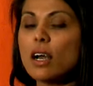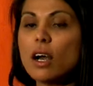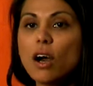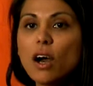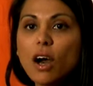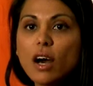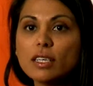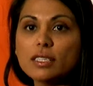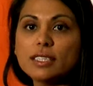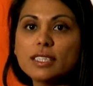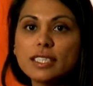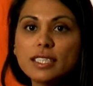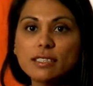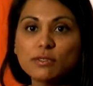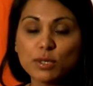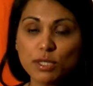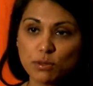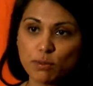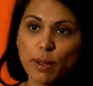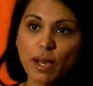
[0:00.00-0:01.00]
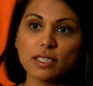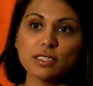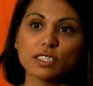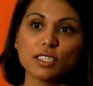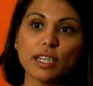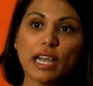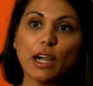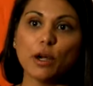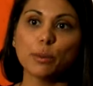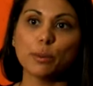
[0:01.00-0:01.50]
on the response
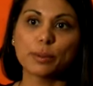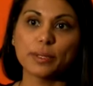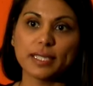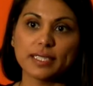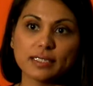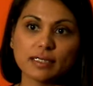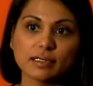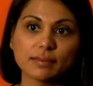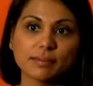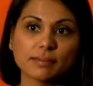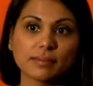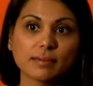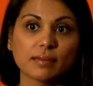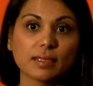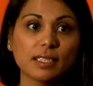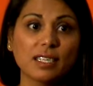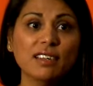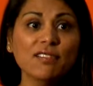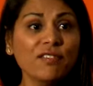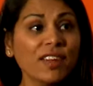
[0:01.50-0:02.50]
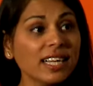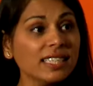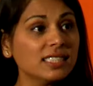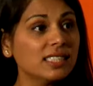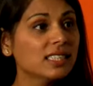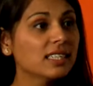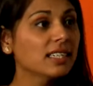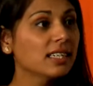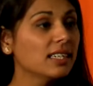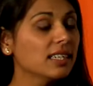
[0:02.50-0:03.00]
to outbreaks. In
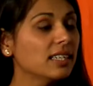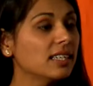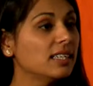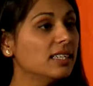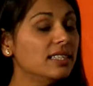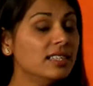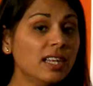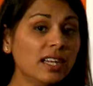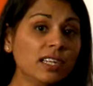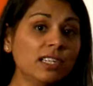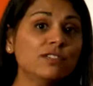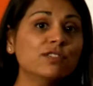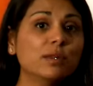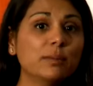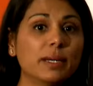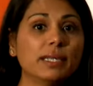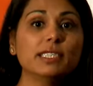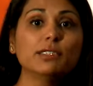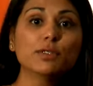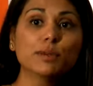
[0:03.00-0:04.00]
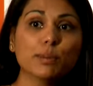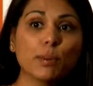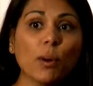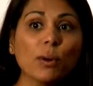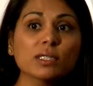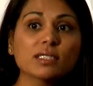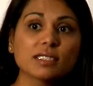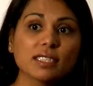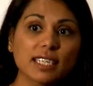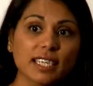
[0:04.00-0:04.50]
fact, none of the many
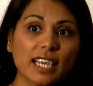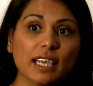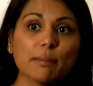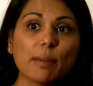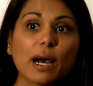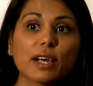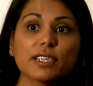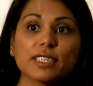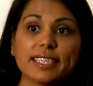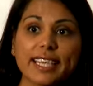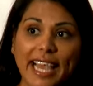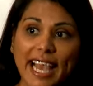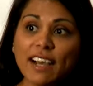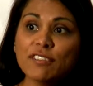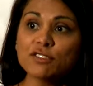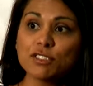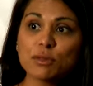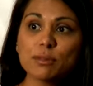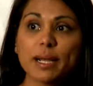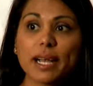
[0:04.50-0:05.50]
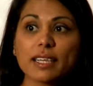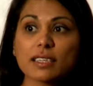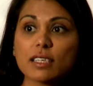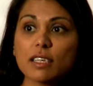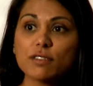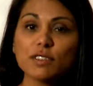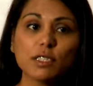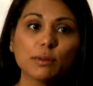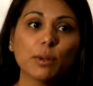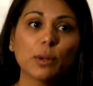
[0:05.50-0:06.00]
reports that came out in the aftermath
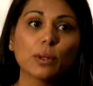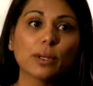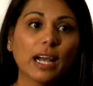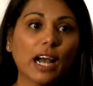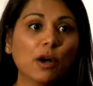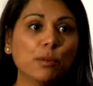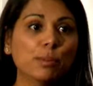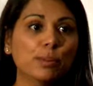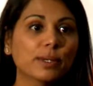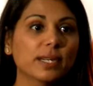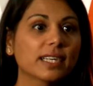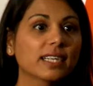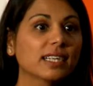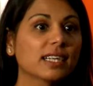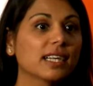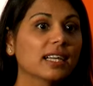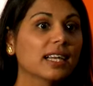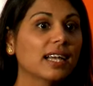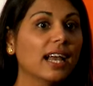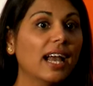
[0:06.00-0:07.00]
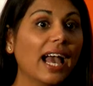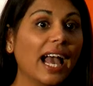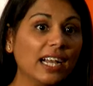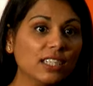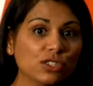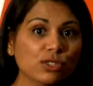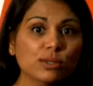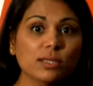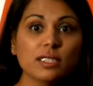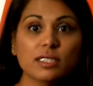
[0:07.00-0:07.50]
of the Ebola outbreak
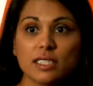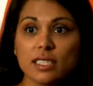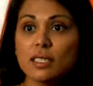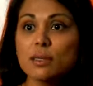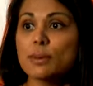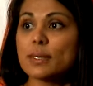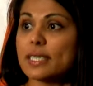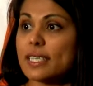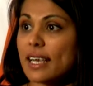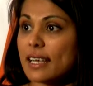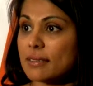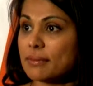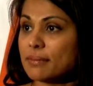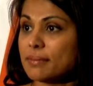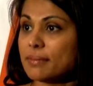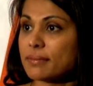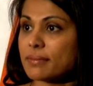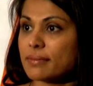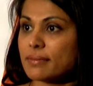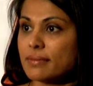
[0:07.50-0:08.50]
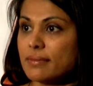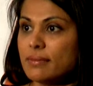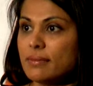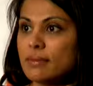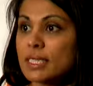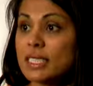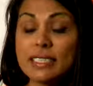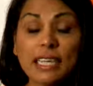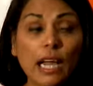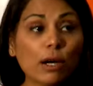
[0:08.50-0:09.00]
actually deal with that.
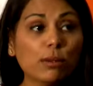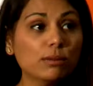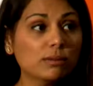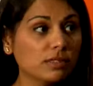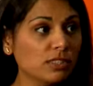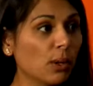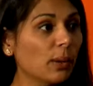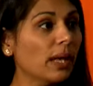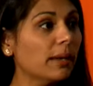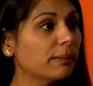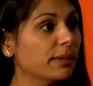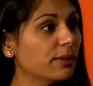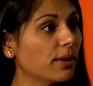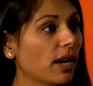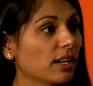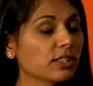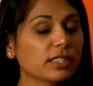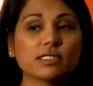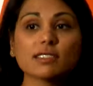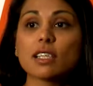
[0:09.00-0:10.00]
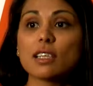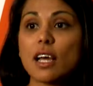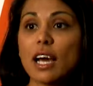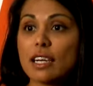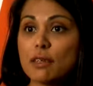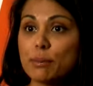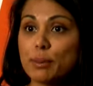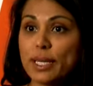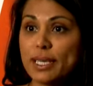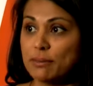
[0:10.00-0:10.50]
Now, don't get me wrong, there's a lot
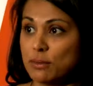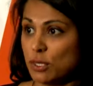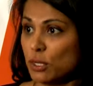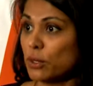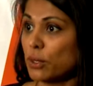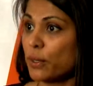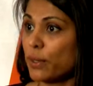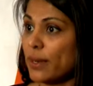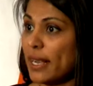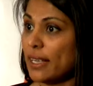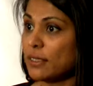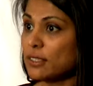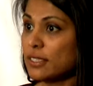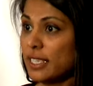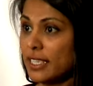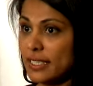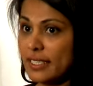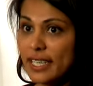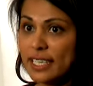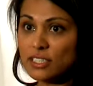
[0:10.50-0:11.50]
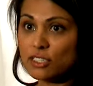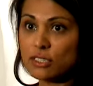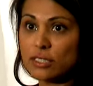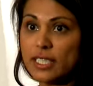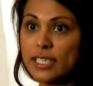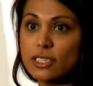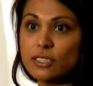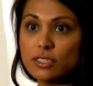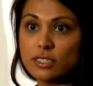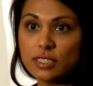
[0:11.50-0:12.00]
of blame to go around international
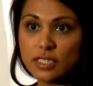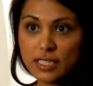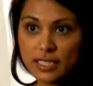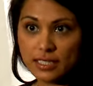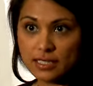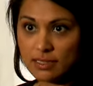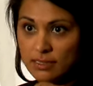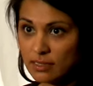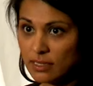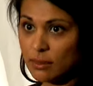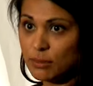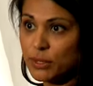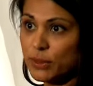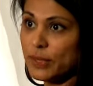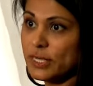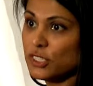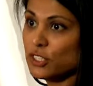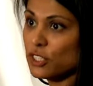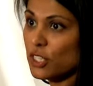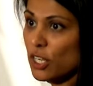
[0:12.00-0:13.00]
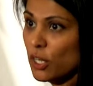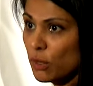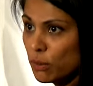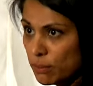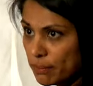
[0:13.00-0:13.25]
agencies, WHO,